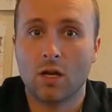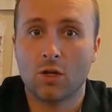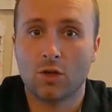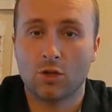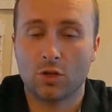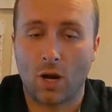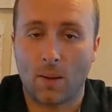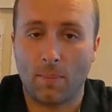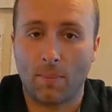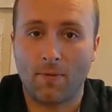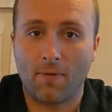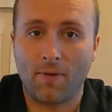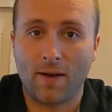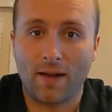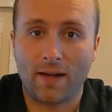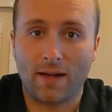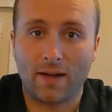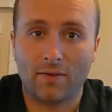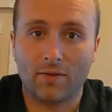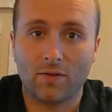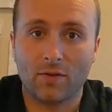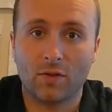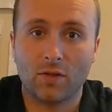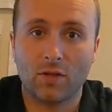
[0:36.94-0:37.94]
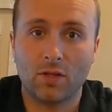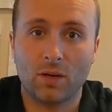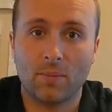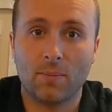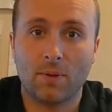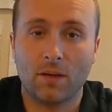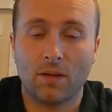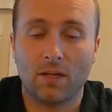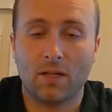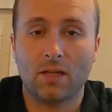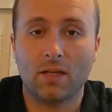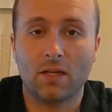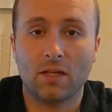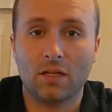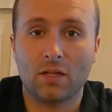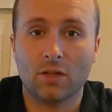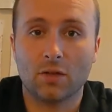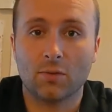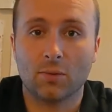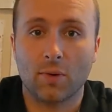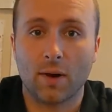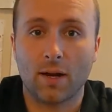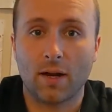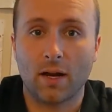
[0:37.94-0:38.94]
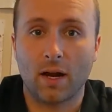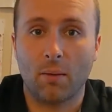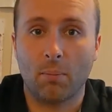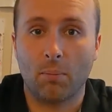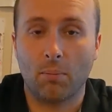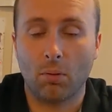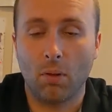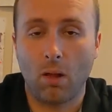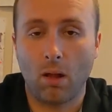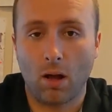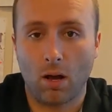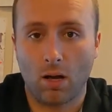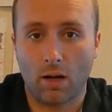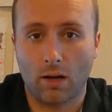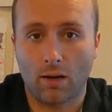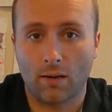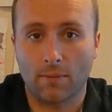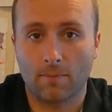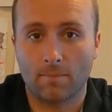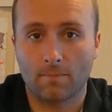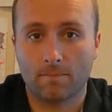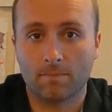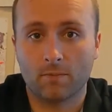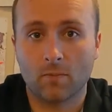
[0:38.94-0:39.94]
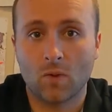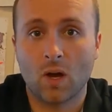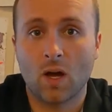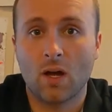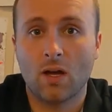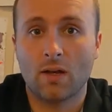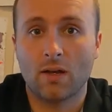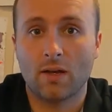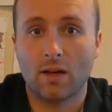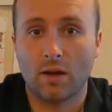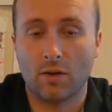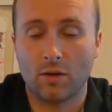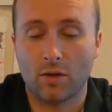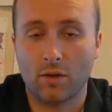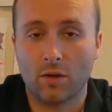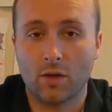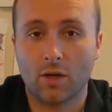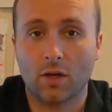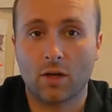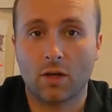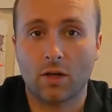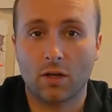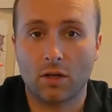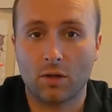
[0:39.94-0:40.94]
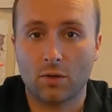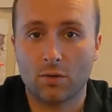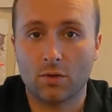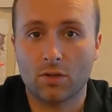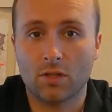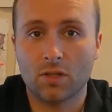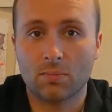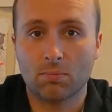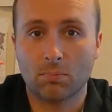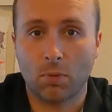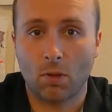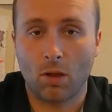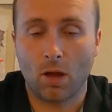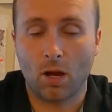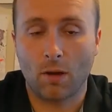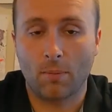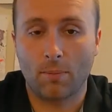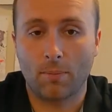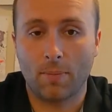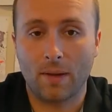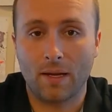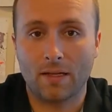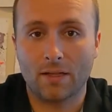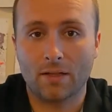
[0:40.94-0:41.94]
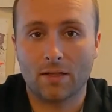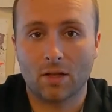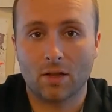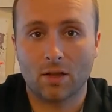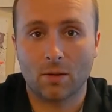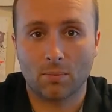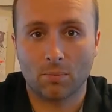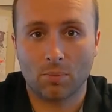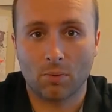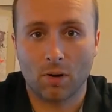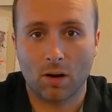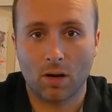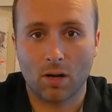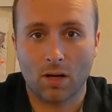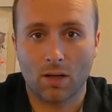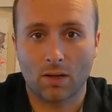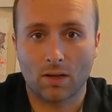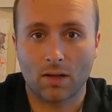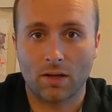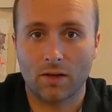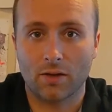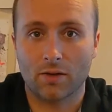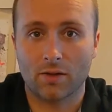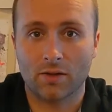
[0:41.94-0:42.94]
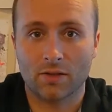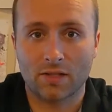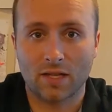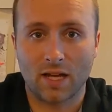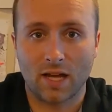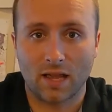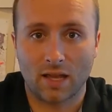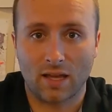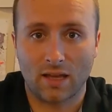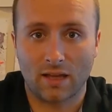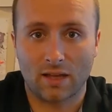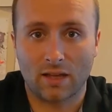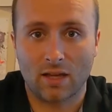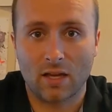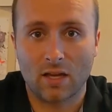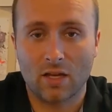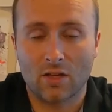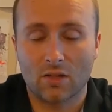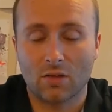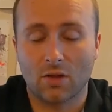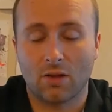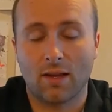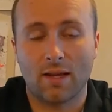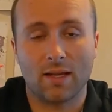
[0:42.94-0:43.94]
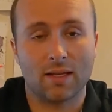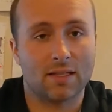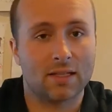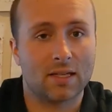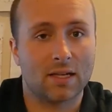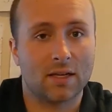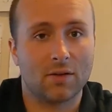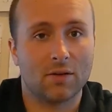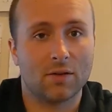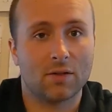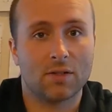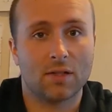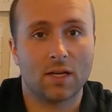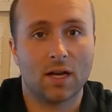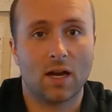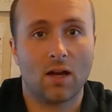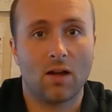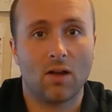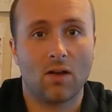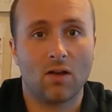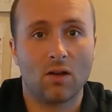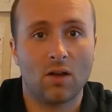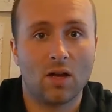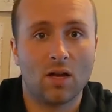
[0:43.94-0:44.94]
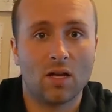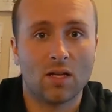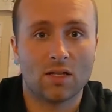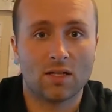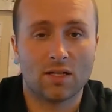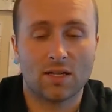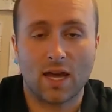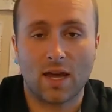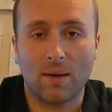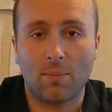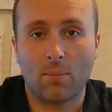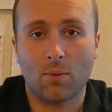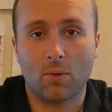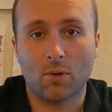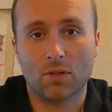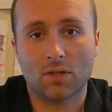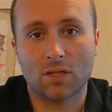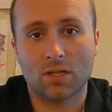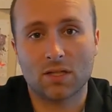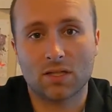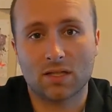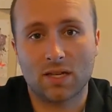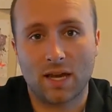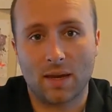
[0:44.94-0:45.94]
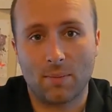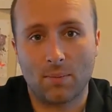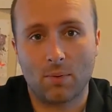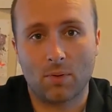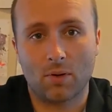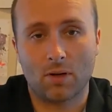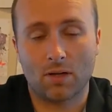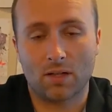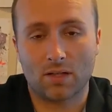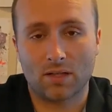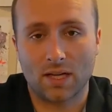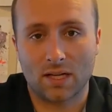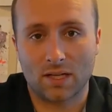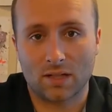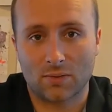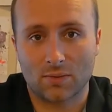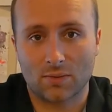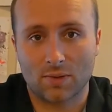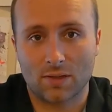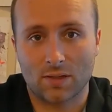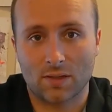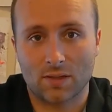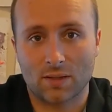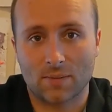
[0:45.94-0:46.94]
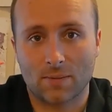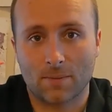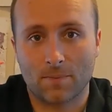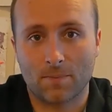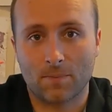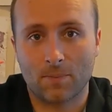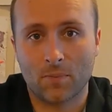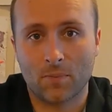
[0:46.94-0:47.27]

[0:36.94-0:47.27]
Shopify gives you the ability to write a blog. Now you're going to use this blog based on the product that you're selling. So let's say you sell skateboards and skateboard accessories.